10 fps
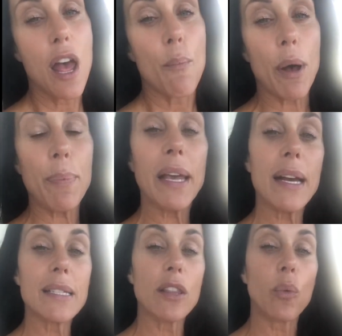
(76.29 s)
but
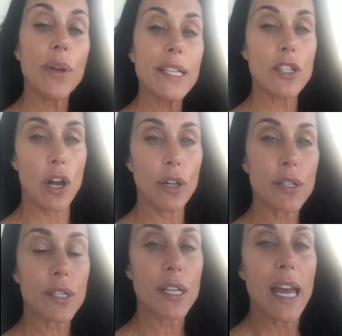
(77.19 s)
because of the
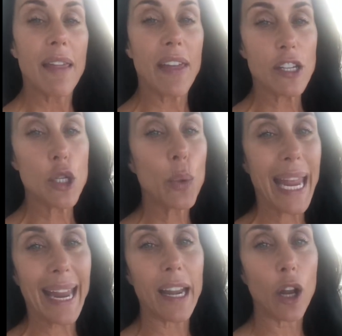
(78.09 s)
results that you
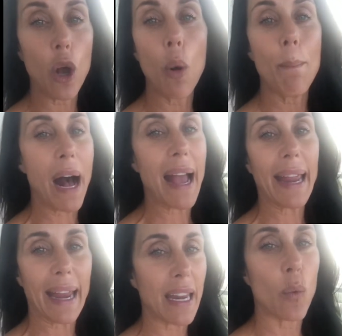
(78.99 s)
can't go buy
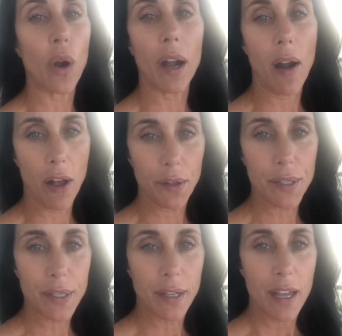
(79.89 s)
anywhere else.